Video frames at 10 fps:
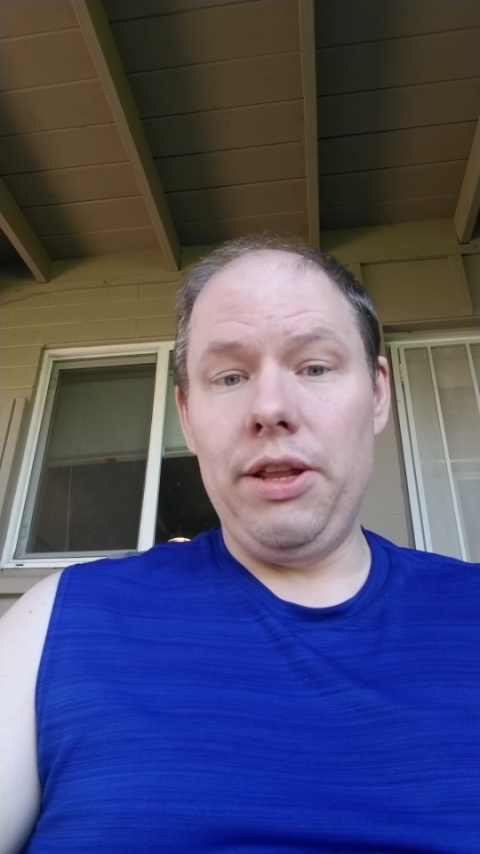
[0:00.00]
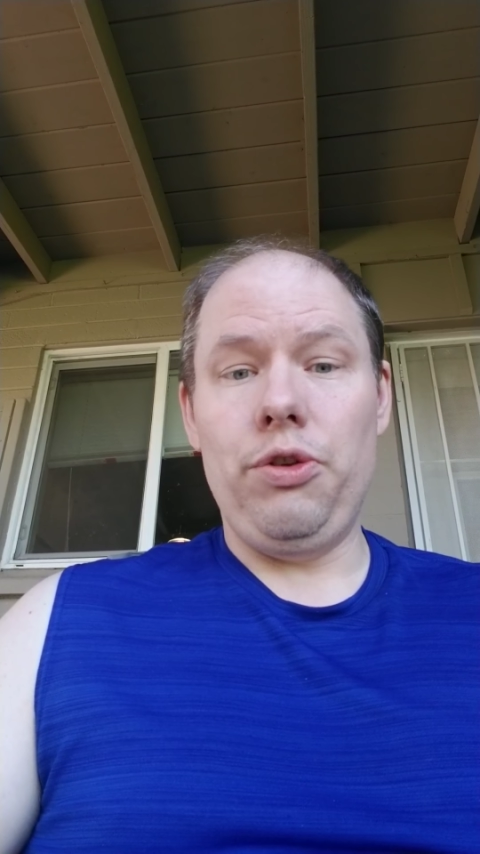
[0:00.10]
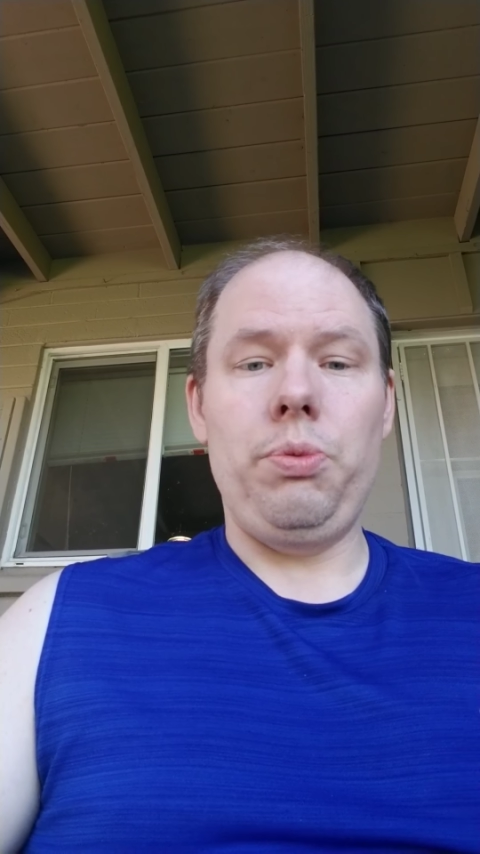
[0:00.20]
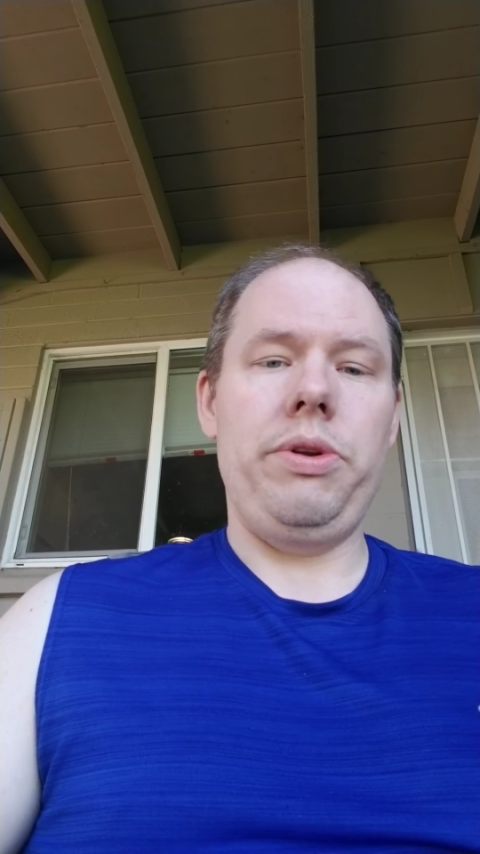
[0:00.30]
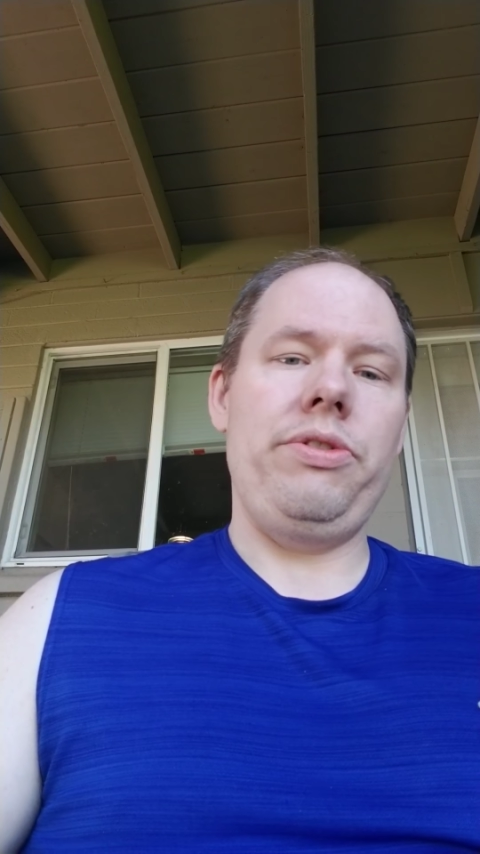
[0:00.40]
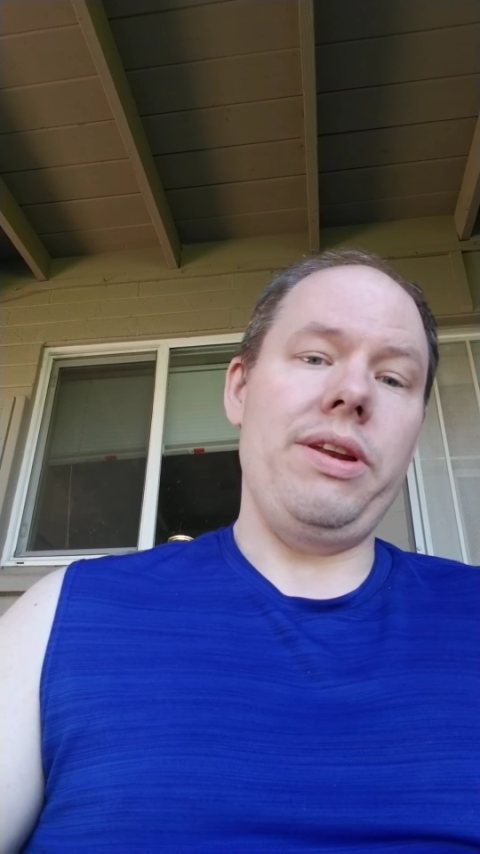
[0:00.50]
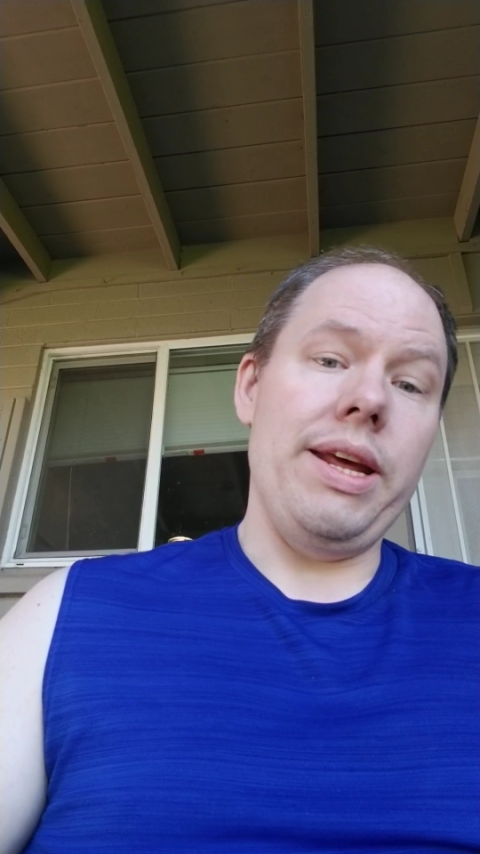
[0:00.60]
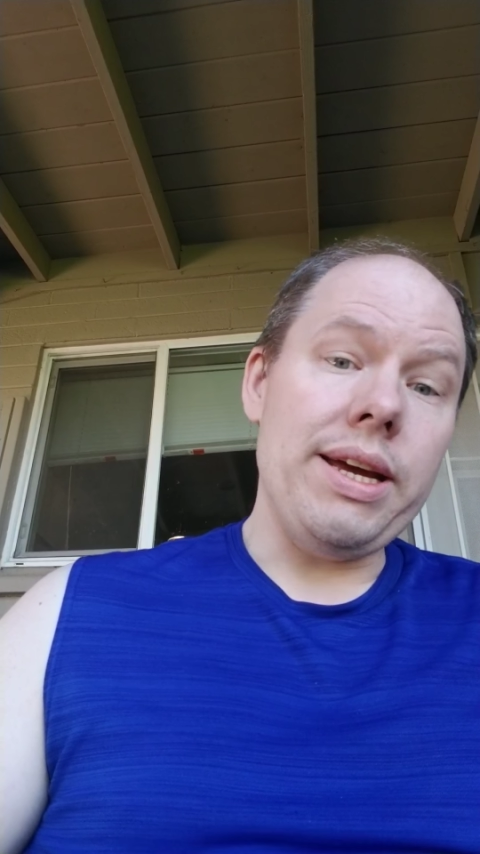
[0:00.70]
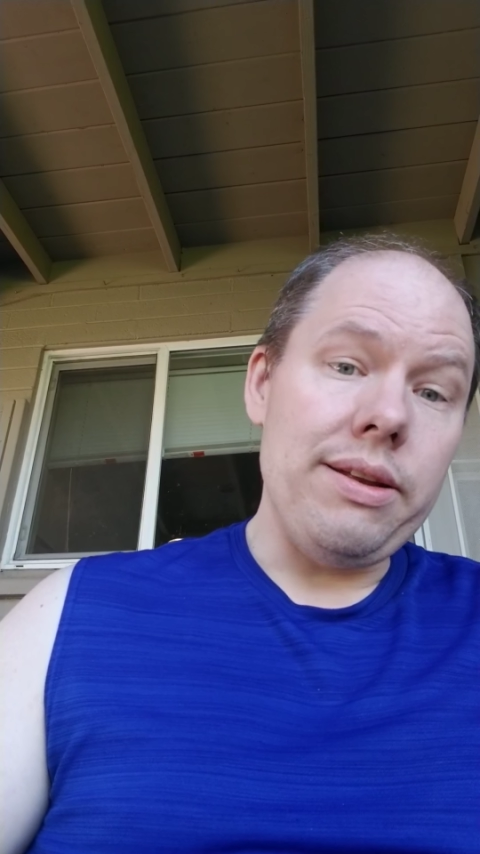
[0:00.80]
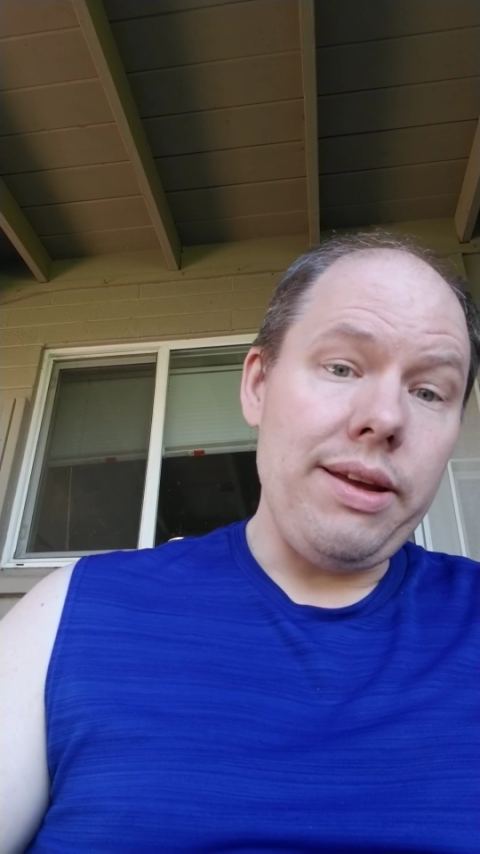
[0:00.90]
they'll switch to
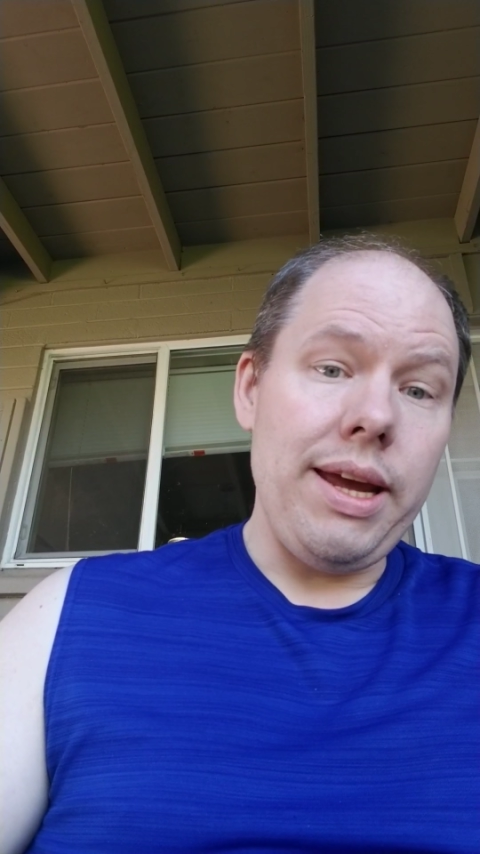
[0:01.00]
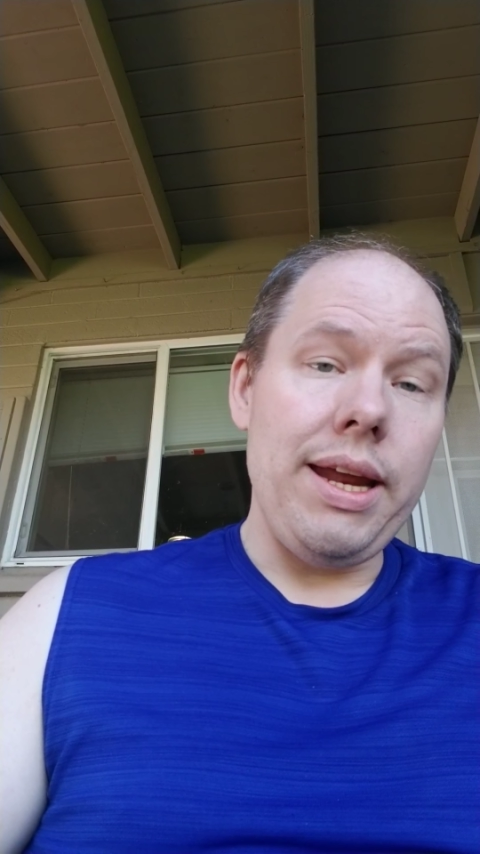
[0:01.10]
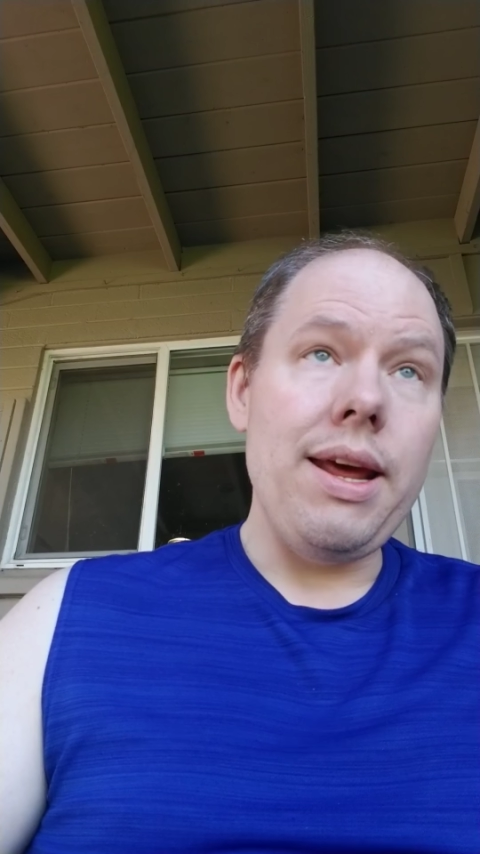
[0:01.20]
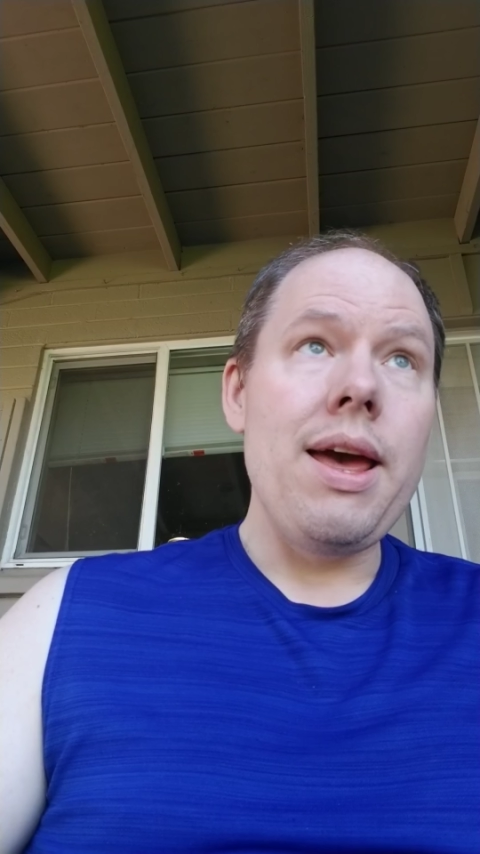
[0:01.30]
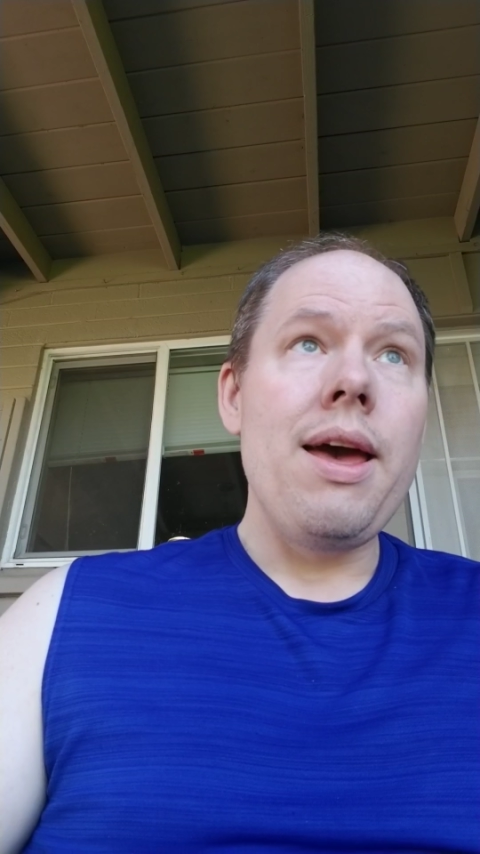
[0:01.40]
nicotine.